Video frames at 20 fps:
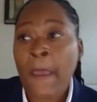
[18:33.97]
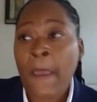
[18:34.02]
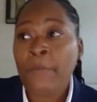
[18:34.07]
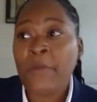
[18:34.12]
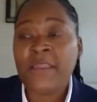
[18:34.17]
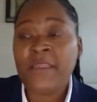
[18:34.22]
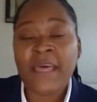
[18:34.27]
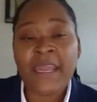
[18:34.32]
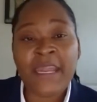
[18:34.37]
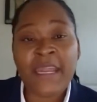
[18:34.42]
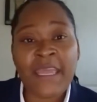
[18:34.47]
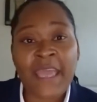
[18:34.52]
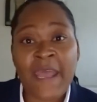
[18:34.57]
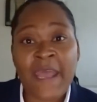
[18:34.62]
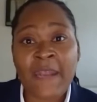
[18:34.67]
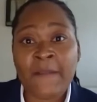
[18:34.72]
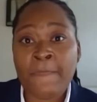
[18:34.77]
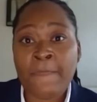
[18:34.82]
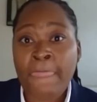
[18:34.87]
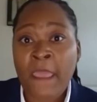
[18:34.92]
But then
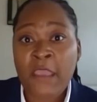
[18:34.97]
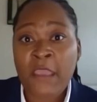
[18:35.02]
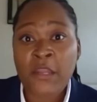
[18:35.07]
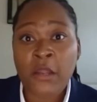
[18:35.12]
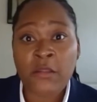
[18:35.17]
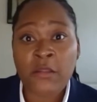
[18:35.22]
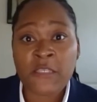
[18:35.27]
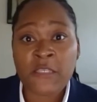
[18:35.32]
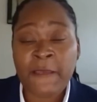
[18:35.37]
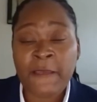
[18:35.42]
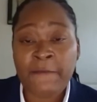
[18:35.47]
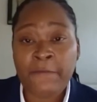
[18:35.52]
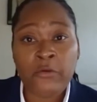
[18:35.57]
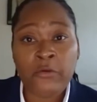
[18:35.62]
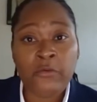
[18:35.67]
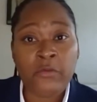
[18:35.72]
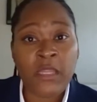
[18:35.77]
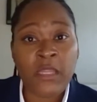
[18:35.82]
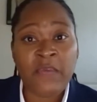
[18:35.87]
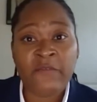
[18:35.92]
again, there's people
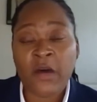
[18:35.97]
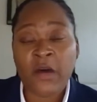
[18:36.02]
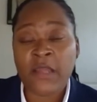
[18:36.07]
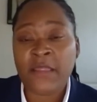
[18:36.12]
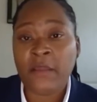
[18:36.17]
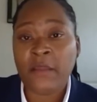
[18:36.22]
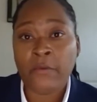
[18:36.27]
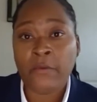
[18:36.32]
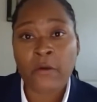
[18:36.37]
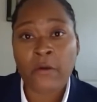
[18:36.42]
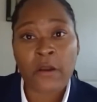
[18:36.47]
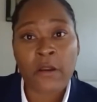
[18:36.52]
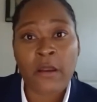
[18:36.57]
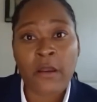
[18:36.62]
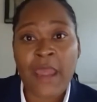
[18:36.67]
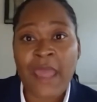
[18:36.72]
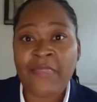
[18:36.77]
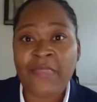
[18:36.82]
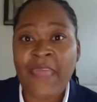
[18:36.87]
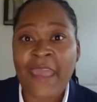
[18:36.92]
who live on the border
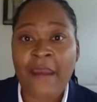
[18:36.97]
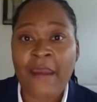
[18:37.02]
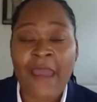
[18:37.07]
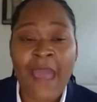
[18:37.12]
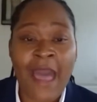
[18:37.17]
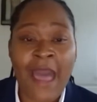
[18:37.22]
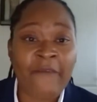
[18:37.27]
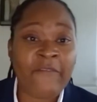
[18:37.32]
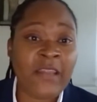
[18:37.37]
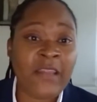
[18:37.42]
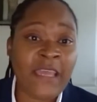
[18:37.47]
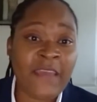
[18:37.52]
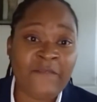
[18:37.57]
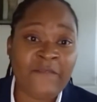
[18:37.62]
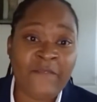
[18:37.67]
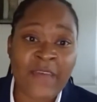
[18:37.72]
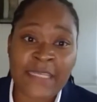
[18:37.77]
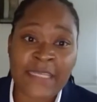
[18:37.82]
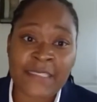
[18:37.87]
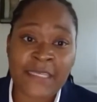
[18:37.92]
and they are heavily
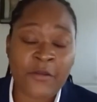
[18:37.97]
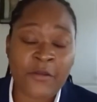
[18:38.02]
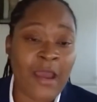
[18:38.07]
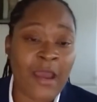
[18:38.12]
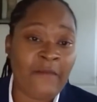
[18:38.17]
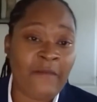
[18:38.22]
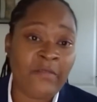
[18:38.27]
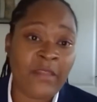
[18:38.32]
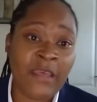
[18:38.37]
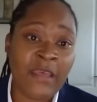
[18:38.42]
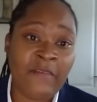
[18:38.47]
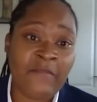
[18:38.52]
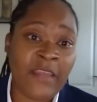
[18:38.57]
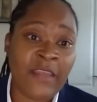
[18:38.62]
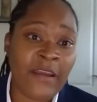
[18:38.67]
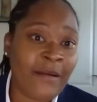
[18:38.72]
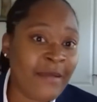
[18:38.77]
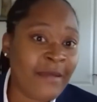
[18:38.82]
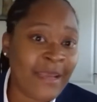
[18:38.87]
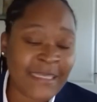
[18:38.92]
invested or have lived
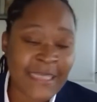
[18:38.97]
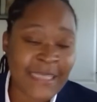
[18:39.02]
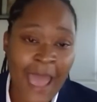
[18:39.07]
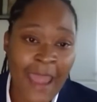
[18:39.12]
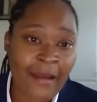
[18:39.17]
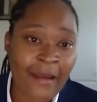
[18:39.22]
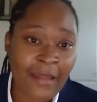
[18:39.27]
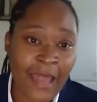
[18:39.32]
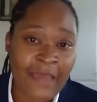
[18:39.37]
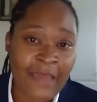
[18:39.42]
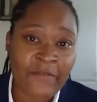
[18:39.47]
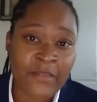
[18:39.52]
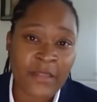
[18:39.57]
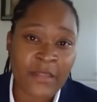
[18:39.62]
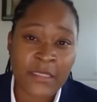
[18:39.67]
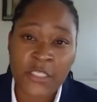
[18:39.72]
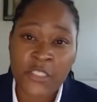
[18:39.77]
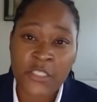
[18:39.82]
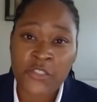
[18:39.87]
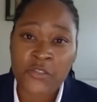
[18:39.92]
their entire life in the
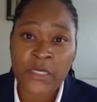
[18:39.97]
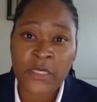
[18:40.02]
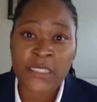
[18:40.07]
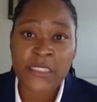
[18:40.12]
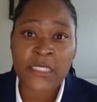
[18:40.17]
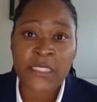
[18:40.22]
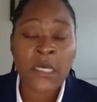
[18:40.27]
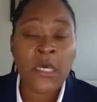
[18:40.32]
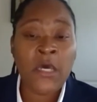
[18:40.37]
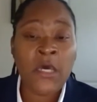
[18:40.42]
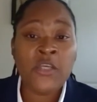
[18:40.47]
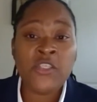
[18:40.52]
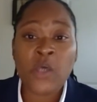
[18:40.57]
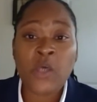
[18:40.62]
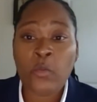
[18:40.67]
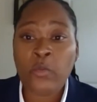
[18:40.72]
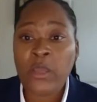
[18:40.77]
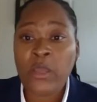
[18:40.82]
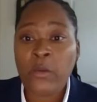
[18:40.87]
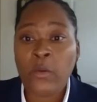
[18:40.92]
district.
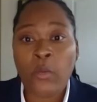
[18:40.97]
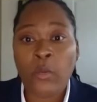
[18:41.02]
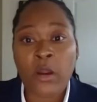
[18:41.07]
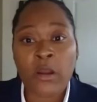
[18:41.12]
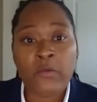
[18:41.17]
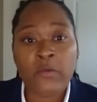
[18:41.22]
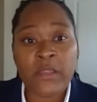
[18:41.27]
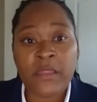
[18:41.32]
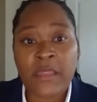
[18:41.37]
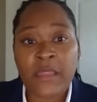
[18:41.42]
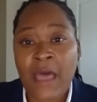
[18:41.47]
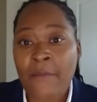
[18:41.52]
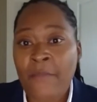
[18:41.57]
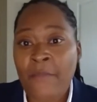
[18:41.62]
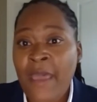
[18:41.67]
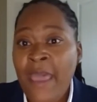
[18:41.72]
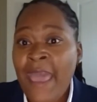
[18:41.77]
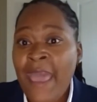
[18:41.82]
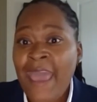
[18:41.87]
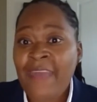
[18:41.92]
So we will work with them
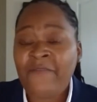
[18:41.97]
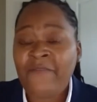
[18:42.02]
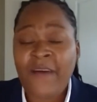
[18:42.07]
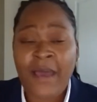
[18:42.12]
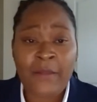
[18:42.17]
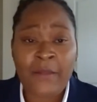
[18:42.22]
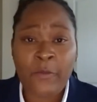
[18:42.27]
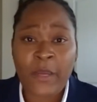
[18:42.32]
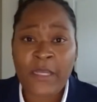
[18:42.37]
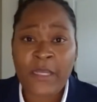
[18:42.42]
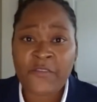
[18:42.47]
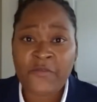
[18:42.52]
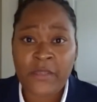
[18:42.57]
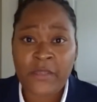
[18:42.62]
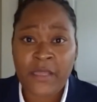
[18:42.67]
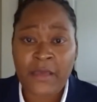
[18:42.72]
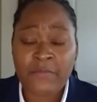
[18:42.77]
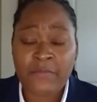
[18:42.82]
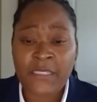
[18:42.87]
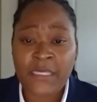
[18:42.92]
and find ways for
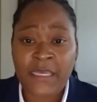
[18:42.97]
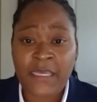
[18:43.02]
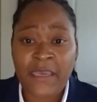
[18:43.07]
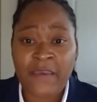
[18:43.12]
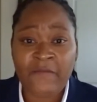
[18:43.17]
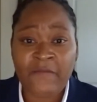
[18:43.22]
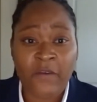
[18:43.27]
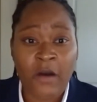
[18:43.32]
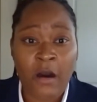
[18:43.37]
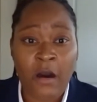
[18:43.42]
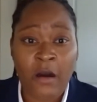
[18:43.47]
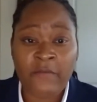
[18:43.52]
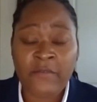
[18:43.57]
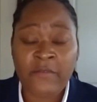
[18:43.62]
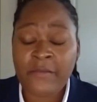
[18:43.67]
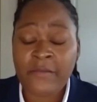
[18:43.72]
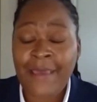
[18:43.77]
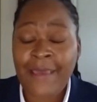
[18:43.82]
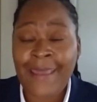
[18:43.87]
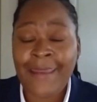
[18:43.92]
them to get involved.
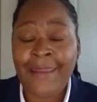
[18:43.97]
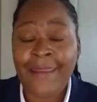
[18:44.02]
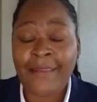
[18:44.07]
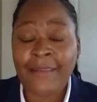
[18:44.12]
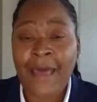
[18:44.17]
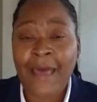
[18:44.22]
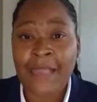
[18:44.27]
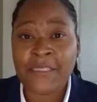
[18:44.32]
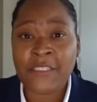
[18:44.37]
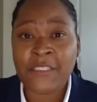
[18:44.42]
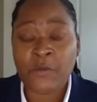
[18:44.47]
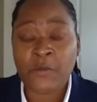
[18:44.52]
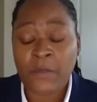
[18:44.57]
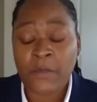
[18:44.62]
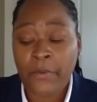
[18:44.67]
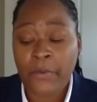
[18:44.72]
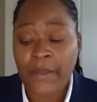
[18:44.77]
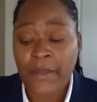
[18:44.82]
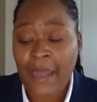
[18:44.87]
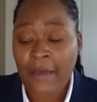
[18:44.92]
And I just want
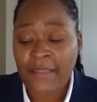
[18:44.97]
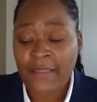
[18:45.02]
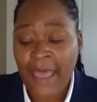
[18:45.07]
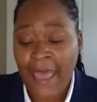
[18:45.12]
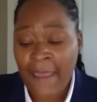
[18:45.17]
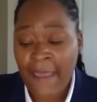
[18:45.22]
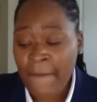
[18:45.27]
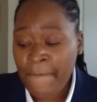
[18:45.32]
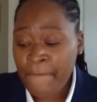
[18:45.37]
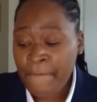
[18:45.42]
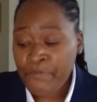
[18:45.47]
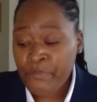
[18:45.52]
to point out that